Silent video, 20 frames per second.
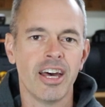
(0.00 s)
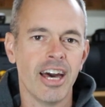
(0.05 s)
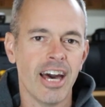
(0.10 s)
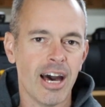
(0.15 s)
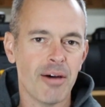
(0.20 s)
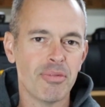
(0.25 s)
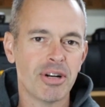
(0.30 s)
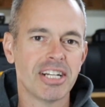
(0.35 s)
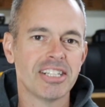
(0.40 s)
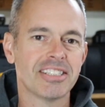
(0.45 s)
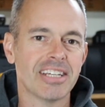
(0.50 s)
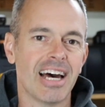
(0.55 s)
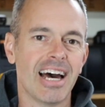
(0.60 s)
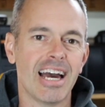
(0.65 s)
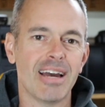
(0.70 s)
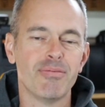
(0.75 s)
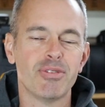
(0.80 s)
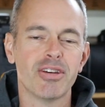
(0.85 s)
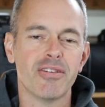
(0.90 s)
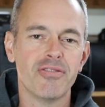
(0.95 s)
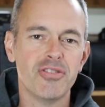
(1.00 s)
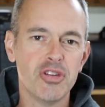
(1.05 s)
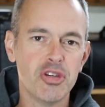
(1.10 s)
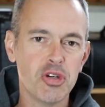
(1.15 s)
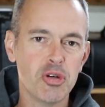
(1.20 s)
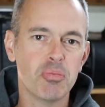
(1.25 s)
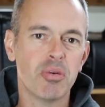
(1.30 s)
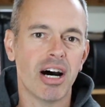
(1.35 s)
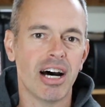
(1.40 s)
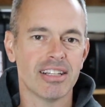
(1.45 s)
How many times have
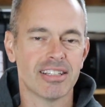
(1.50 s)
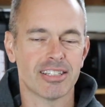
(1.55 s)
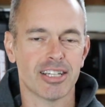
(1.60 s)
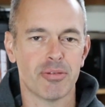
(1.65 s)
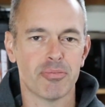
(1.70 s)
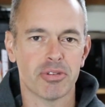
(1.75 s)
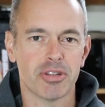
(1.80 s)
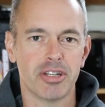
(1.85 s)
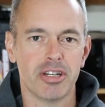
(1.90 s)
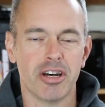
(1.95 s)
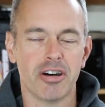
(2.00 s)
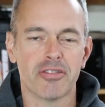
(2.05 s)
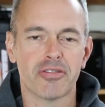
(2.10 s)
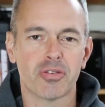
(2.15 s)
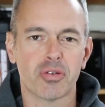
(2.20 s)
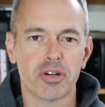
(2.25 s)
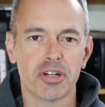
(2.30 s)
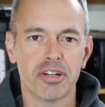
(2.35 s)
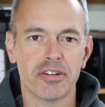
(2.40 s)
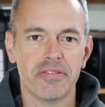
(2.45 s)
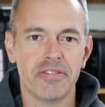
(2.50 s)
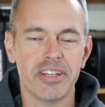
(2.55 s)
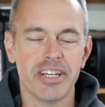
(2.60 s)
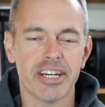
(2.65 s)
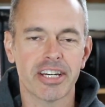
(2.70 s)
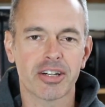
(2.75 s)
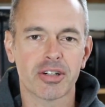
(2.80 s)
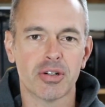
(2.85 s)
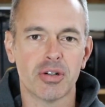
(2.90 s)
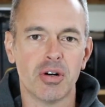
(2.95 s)
you bought something for your
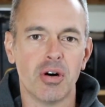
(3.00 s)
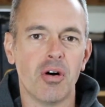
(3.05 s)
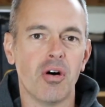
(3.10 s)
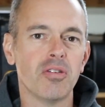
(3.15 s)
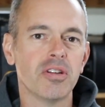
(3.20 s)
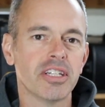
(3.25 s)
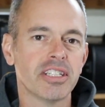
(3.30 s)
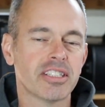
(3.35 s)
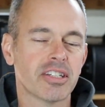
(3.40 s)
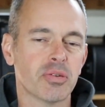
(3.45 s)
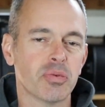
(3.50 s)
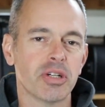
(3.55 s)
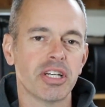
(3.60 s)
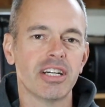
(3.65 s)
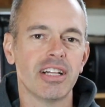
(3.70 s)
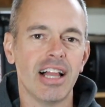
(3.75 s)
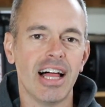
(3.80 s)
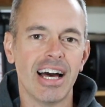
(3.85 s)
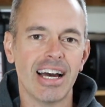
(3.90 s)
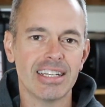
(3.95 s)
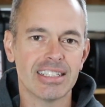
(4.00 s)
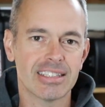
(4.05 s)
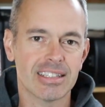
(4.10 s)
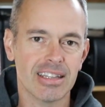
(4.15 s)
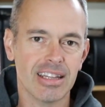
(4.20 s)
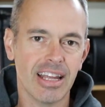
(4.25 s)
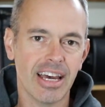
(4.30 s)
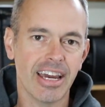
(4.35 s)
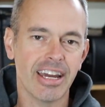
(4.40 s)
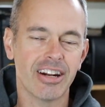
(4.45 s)
vehicle only to realize
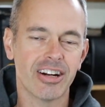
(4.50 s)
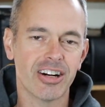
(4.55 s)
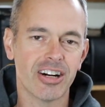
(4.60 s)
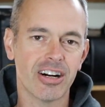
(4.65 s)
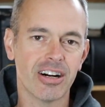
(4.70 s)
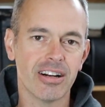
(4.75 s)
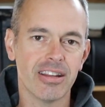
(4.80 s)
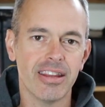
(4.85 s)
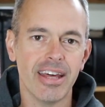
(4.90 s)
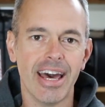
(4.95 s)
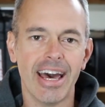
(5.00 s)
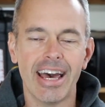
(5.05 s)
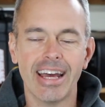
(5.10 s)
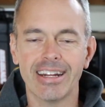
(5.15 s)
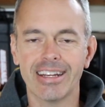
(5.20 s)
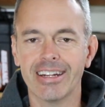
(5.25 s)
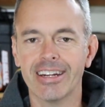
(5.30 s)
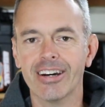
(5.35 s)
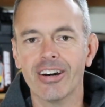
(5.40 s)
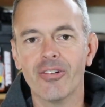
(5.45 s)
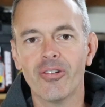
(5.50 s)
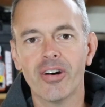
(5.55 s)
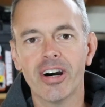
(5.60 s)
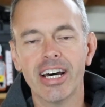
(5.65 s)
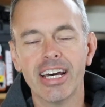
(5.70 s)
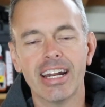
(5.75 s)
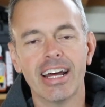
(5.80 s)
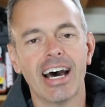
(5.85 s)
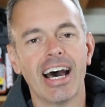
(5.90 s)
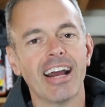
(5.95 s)
later that, you know what,